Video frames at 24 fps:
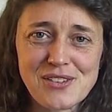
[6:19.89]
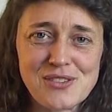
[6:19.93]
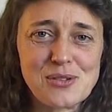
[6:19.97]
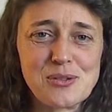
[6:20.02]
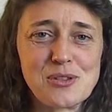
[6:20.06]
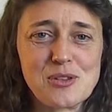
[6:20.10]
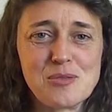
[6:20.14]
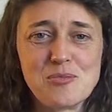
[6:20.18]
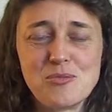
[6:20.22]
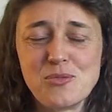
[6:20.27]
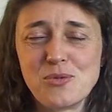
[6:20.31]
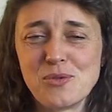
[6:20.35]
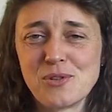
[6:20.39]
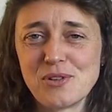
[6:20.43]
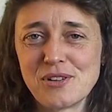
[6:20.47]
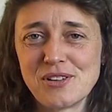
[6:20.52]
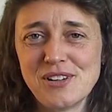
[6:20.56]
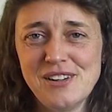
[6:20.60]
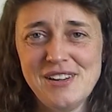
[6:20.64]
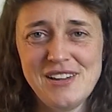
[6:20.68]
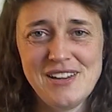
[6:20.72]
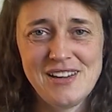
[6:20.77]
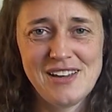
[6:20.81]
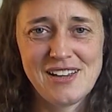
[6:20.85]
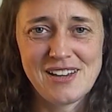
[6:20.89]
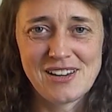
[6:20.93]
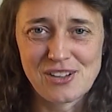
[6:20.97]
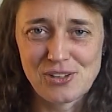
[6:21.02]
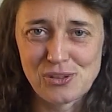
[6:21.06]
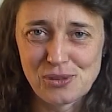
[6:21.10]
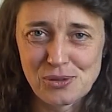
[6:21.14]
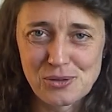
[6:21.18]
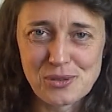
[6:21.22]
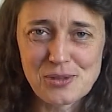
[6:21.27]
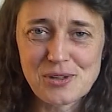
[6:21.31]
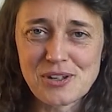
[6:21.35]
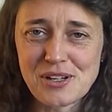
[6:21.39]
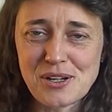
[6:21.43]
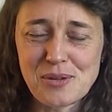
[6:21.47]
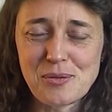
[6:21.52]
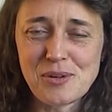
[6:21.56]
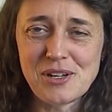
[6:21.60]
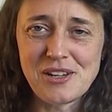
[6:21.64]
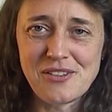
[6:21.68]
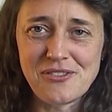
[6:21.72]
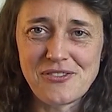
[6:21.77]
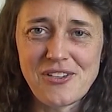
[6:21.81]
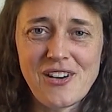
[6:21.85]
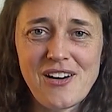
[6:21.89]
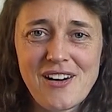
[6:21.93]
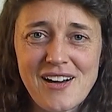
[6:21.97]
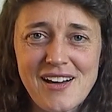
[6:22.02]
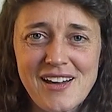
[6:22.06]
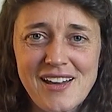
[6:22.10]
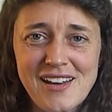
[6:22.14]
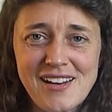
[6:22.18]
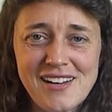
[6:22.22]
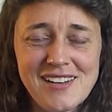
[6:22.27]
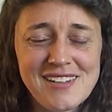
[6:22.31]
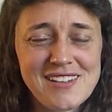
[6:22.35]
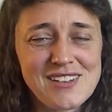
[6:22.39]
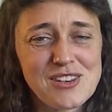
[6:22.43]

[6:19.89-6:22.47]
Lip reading: So the more glory we find,